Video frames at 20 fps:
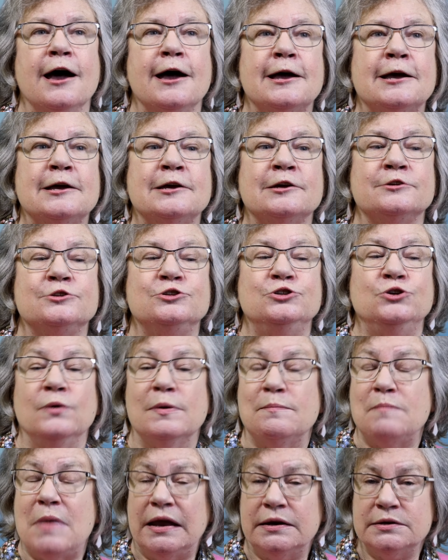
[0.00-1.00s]

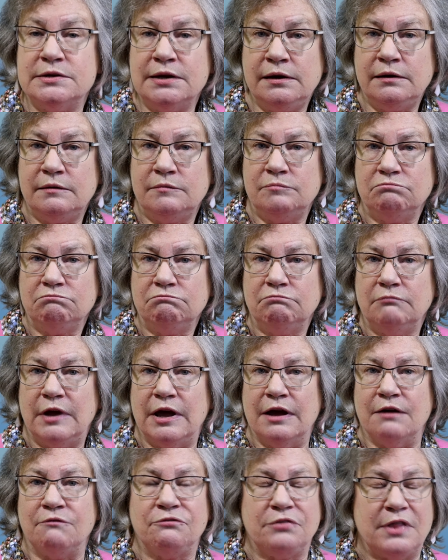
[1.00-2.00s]
to amend it
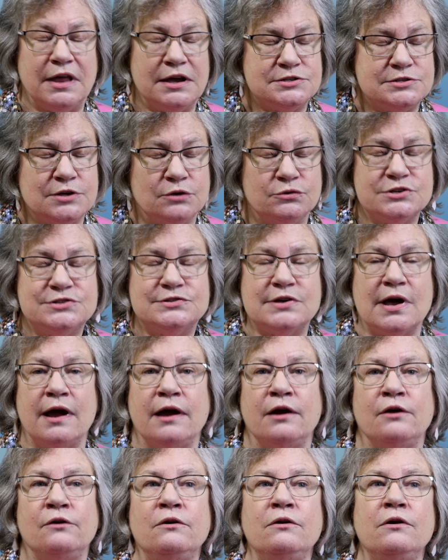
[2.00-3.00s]
if they so
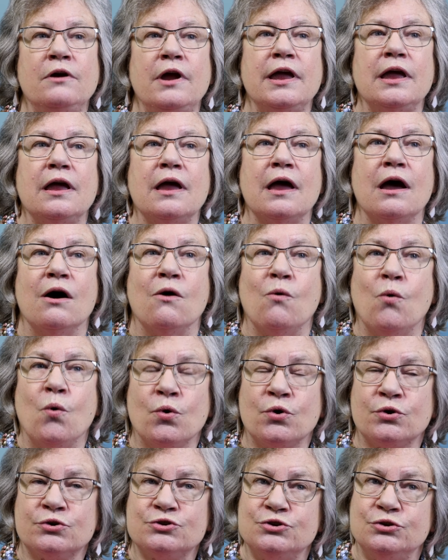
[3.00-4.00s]
desire,
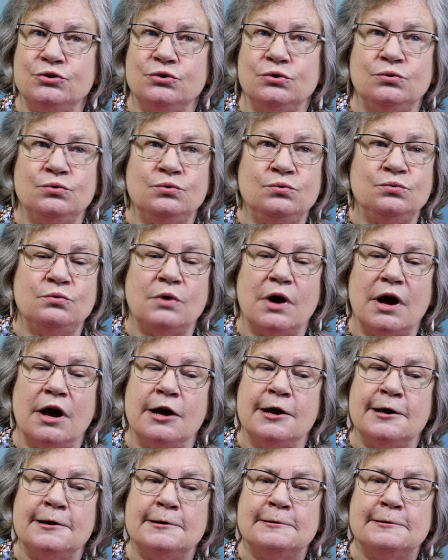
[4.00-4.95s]
or to